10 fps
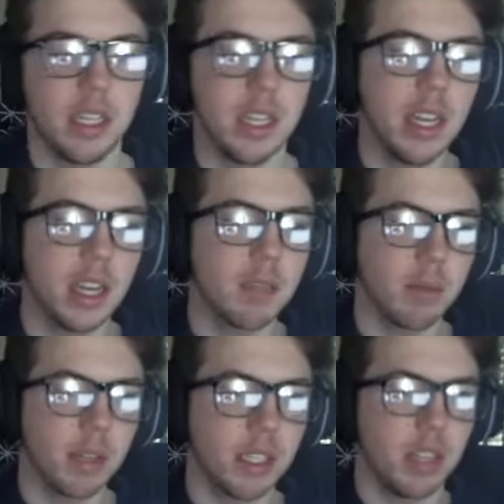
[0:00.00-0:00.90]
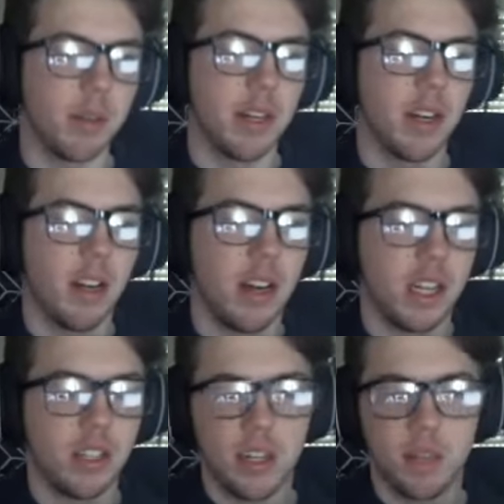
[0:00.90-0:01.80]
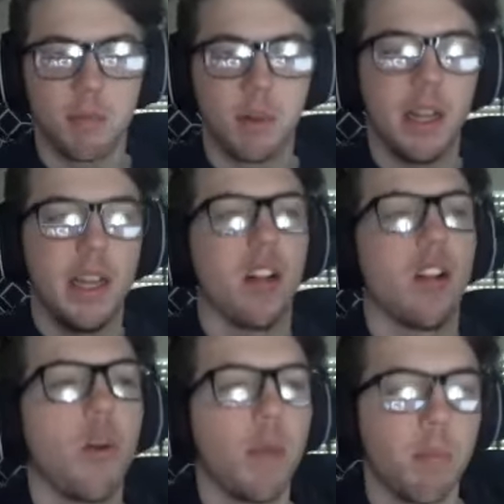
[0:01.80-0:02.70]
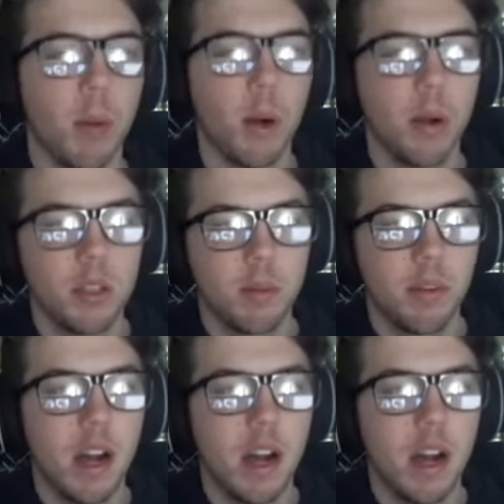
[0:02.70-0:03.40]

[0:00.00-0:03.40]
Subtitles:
I think especially when I tried to play a lot with modes before,